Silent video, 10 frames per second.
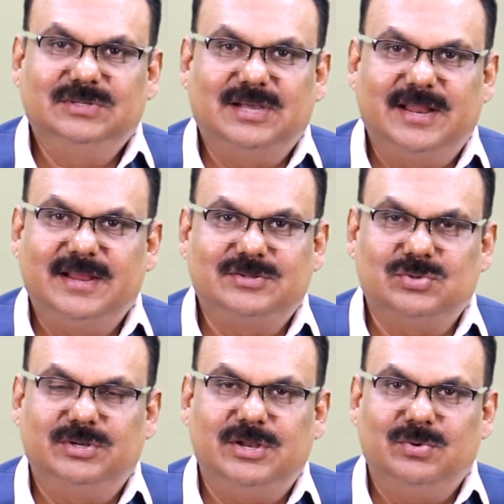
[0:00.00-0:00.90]
Correct.
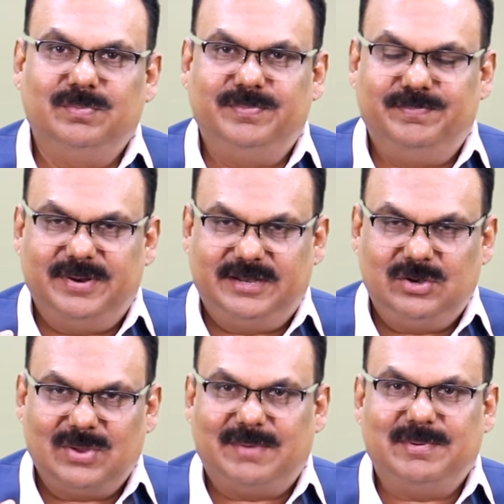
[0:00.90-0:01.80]
So did you
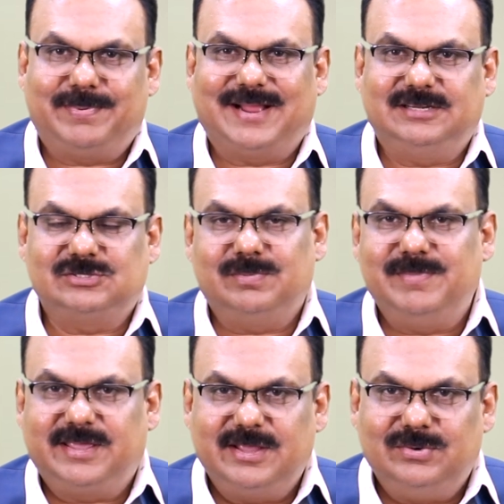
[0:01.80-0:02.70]
did you have a practice of
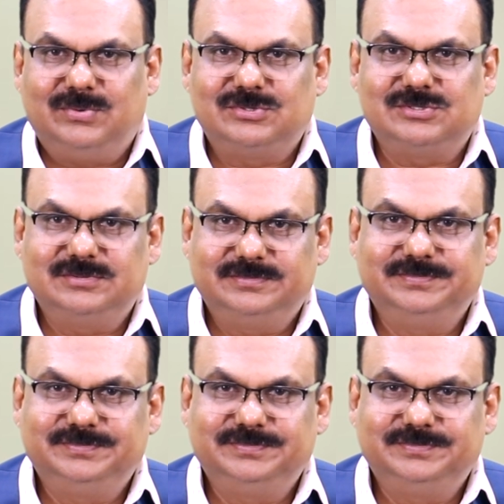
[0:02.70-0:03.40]
making notes?